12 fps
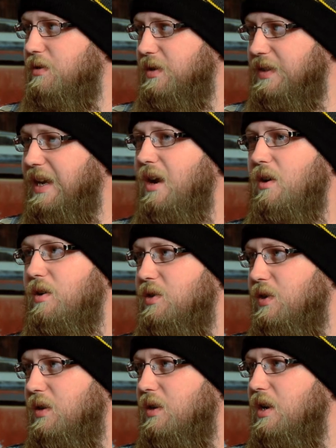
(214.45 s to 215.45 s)
this
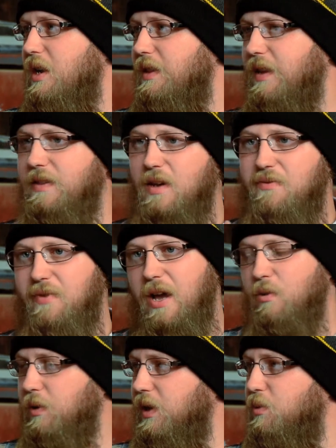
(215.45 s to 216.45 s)
character that they
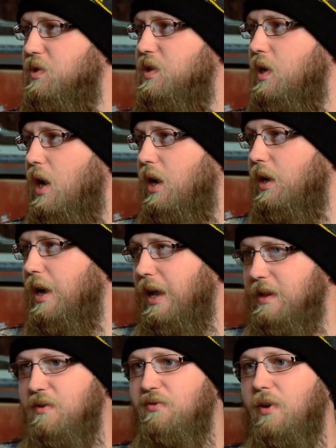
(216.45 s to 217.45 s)
found when he was young,
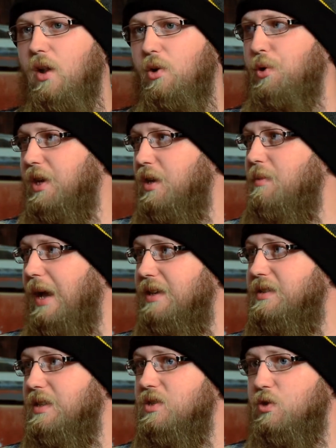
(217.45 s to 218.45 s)
and they follow him
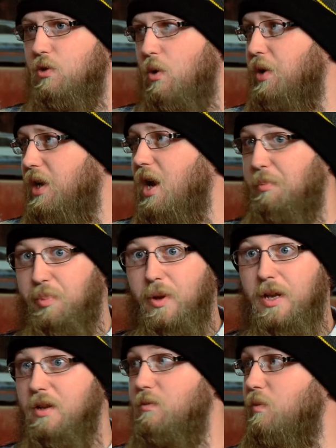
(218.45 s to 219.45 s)
as he's growing up
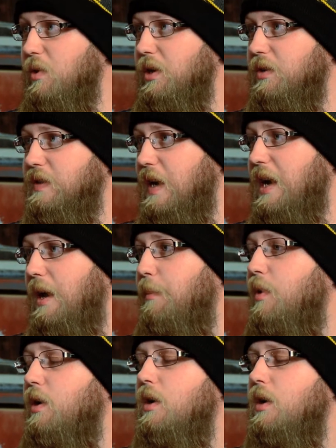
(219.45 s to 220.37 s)
in real time.